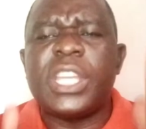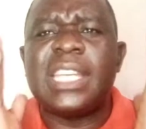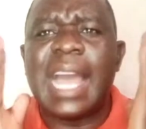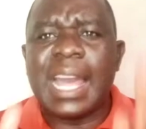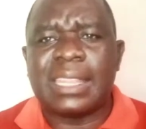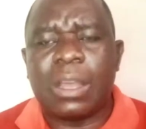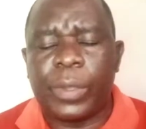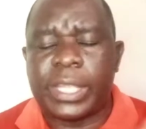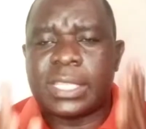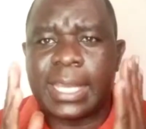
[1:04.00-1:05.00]
in other
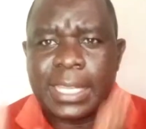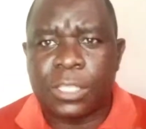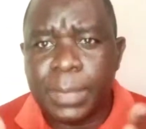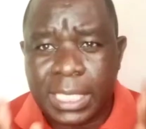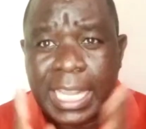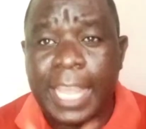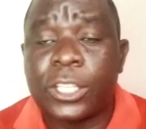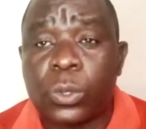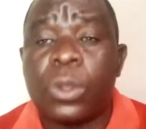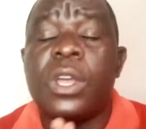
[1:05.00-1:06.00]
words, let me
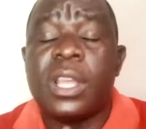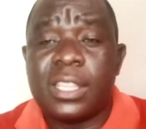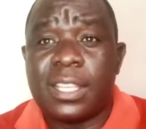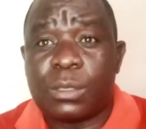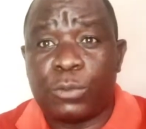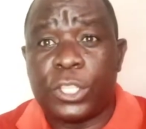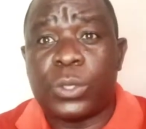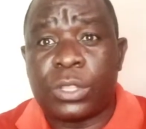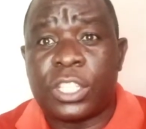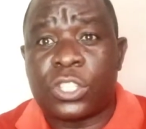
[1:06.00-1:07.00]
title this
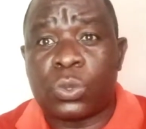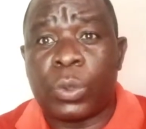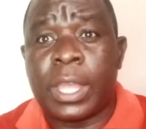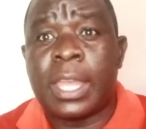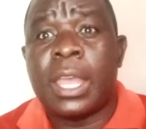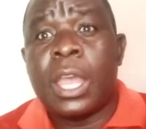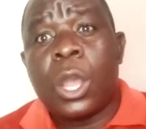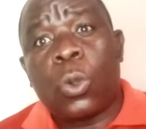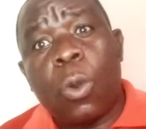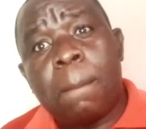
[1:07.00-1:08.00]
video this way.
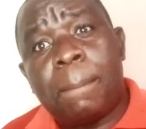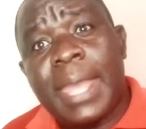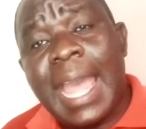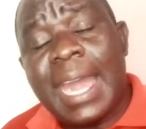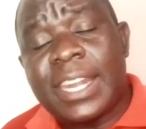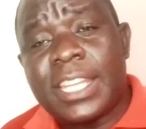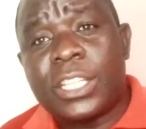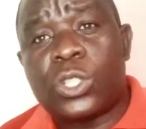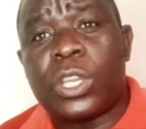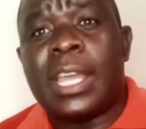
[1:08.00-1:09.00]
Comparing